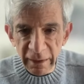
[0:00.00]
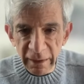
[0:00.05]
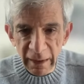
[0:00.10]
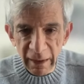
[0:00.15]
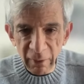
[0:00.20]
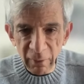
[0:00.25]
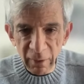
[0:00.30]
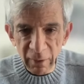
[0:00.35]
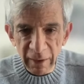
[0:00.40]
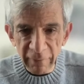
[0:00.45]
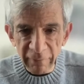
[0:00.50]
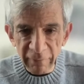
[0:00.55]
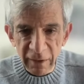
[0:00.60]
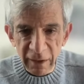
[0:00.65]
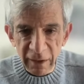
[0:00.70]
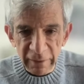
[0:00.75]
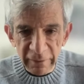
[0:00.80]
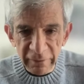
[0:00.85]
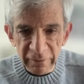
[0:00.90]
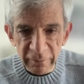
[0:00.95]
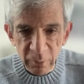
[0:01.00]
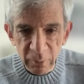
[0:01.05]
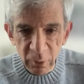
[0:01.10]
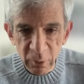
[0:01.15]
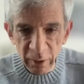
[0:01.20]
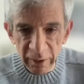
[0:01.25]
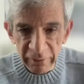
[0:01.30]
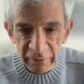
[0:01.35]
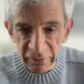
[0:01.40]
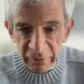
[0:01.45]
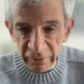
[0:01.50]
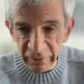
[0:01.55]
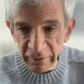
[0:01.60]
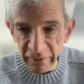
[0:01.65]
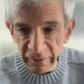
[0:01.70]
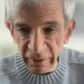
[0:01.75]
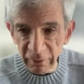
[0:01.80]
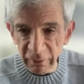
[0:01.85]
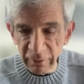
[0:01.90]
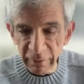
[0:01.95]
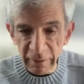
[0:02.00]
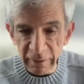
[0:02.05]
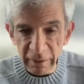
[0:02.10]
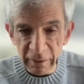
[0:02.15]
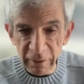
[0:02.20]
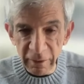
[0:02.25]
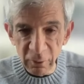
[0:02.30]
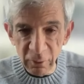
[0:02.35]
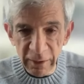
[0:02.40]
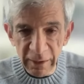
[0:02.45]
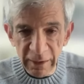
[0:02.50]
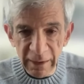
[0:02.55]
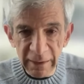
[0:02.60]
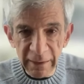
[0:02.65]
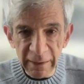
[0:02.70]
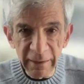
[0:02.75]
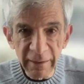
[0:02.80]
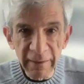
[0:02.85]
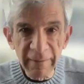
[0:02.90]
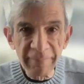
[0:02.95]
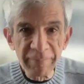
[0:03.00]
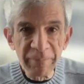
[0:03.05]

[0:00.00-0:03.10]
how I've got some questions here in the Q&A